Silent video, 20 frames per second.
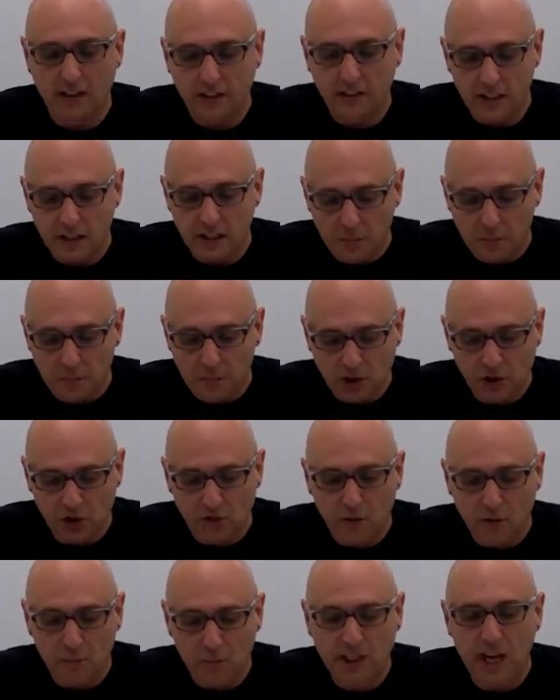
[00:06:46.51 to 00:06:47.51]
and the
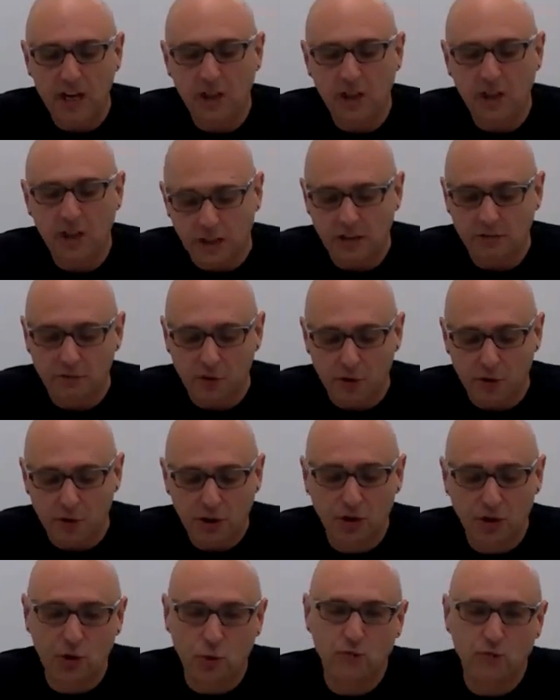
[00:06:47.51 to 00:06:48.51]
composition of application in a
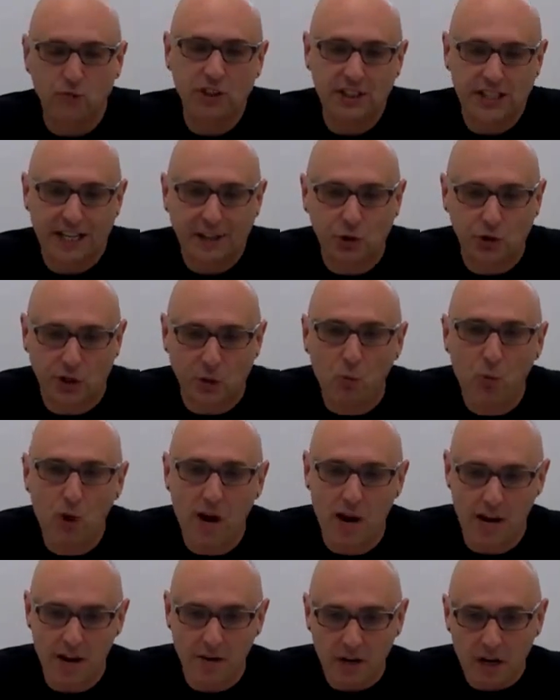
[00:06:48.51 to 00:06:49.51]
very service-centric
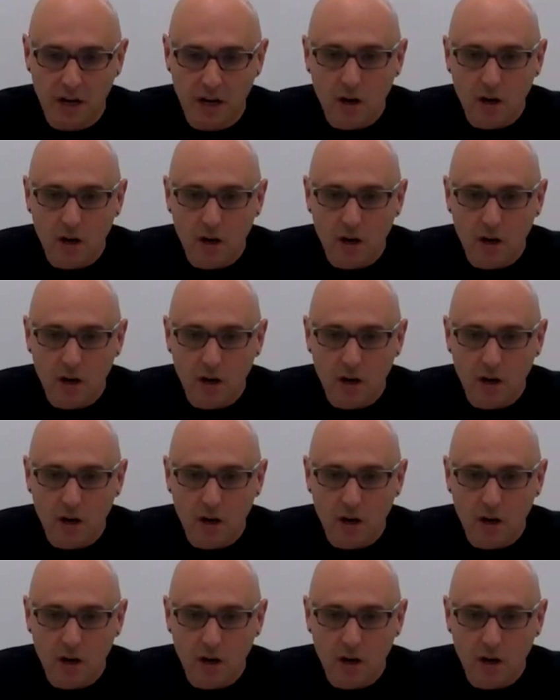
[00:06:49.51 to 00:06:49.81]
way,